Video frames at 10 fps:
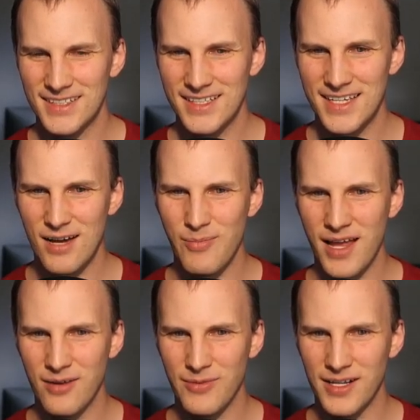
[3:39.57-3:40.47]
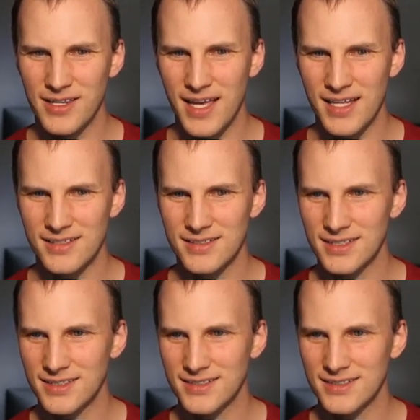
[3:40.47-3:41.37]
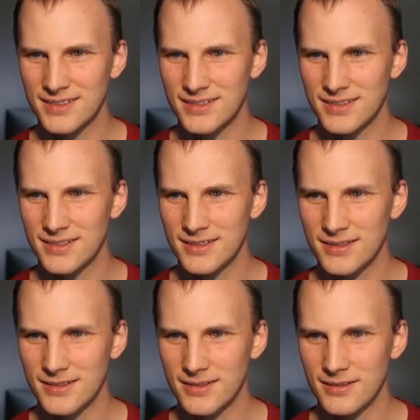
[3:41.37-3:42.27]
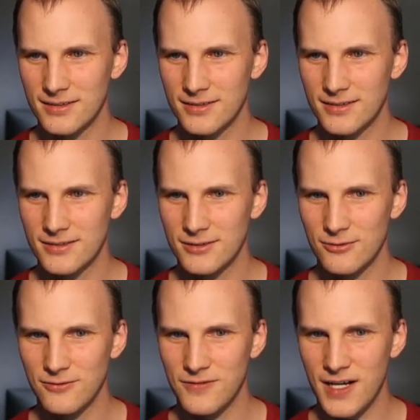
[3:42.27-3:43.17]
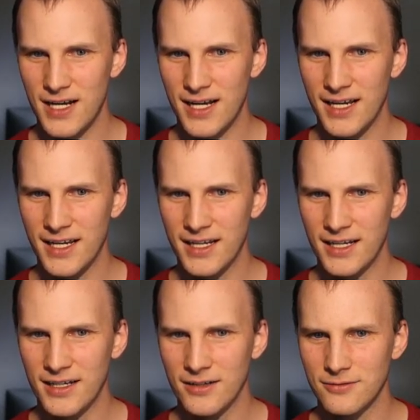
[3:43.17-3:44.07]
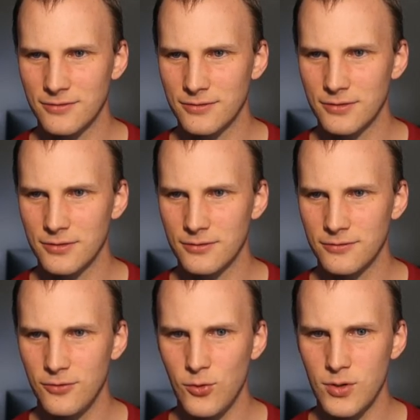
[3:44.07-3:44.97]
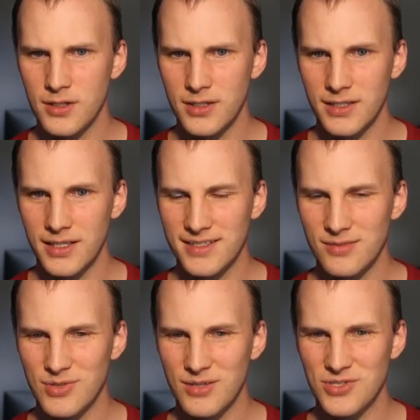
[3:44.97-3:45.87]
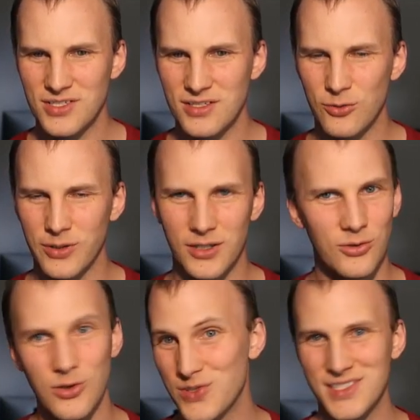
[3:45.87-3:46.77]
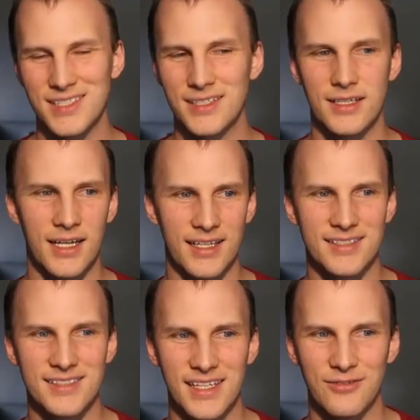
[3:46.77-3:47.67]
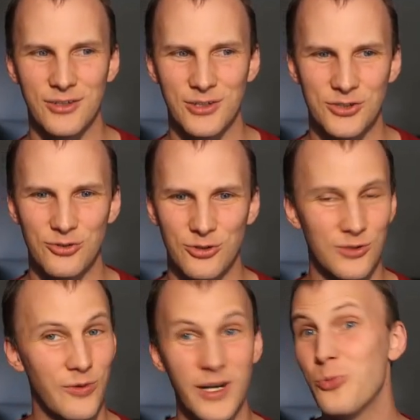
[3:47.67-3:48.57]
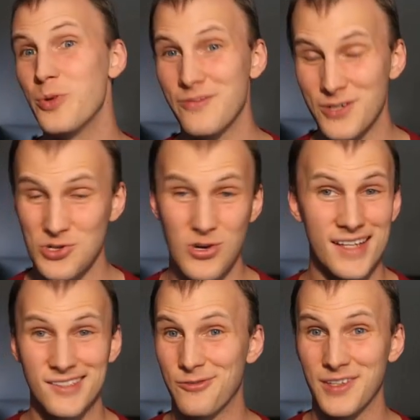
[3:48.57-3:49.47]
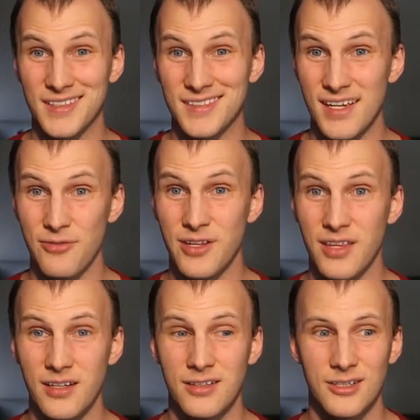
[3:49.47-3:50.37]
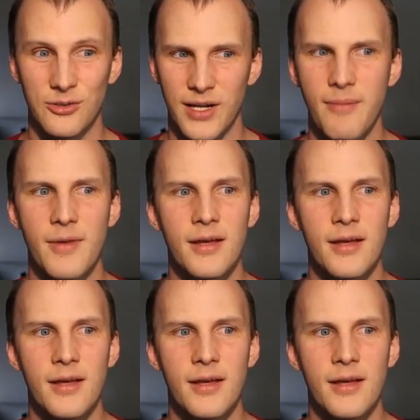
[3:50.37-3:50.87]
it got mad about that. Six. So five, four. Yeah, sometimes just a quick close, uh, save your controller and reopen the visualizer fixes everything. Okay.